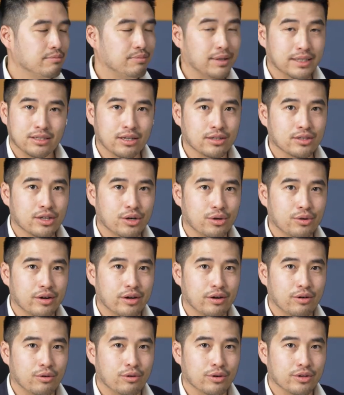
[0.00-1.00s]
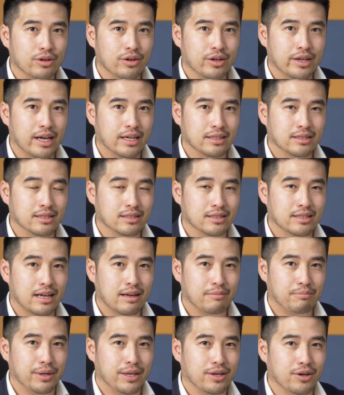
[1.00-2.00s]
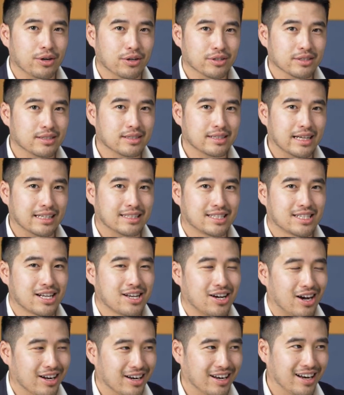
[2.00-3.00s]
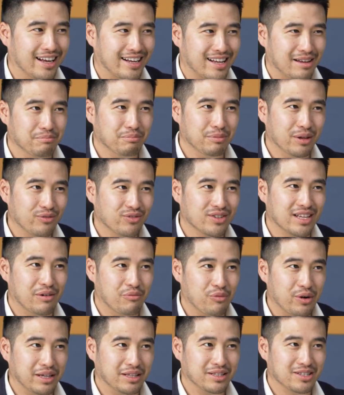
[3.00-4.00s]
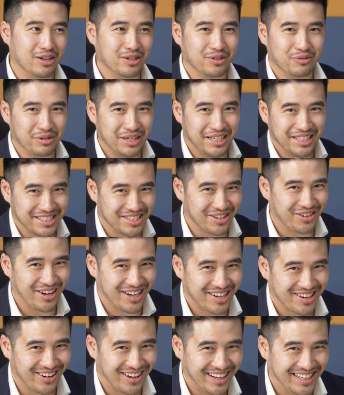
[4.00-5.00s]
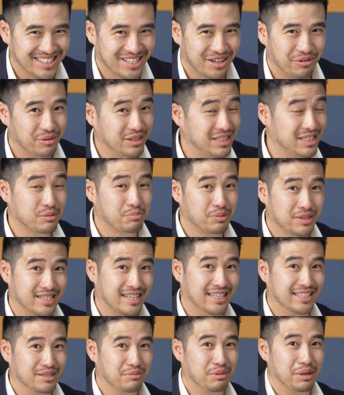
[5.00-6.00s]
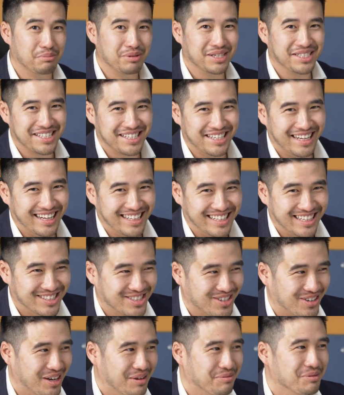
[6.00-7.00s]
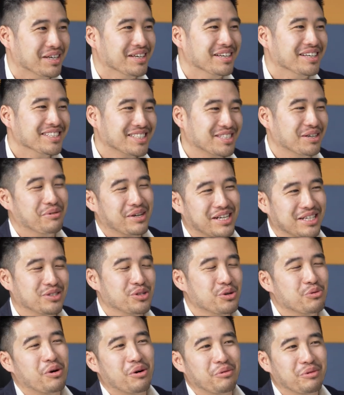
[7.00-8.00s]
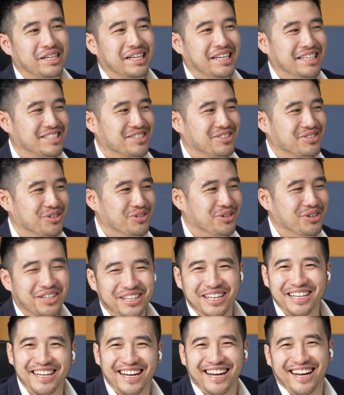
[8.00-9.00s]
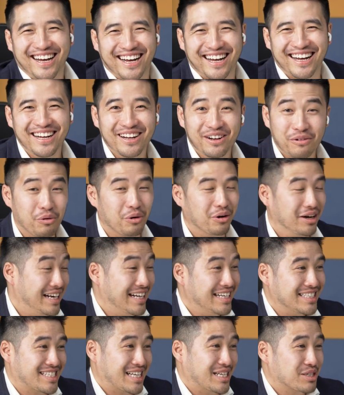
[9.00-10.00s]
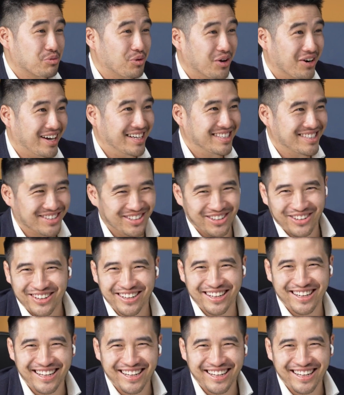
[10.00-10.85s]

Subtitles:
But don't tell all your accountants that, because that's kind of like a myth that we don't really tell our clients that. We just pretend to be busy at that time so we can do what we need to do. Well, at least that's what I do.